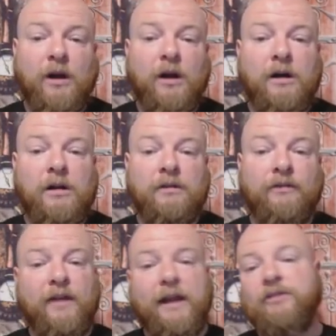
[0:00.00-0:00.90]
all
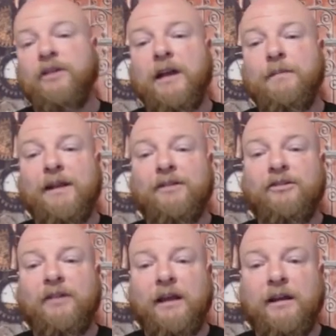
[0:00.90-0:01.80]
fans hyped
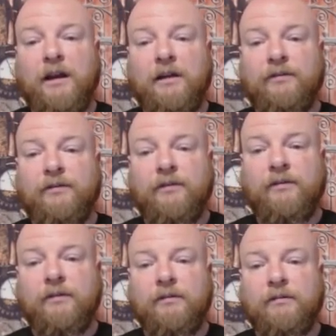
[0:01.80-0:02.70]
instead of
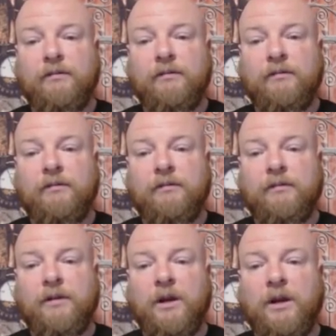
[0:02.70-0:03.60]

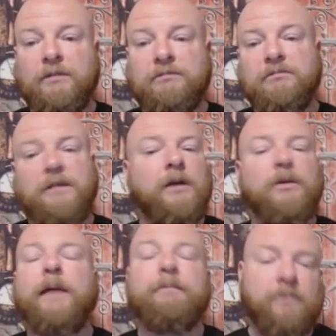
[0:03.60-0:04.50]
all? Oh,
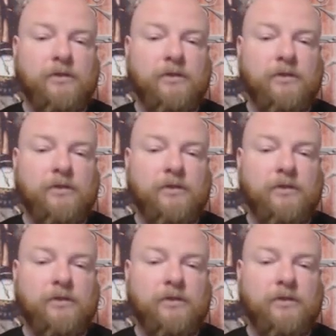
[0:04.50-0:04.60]
okay.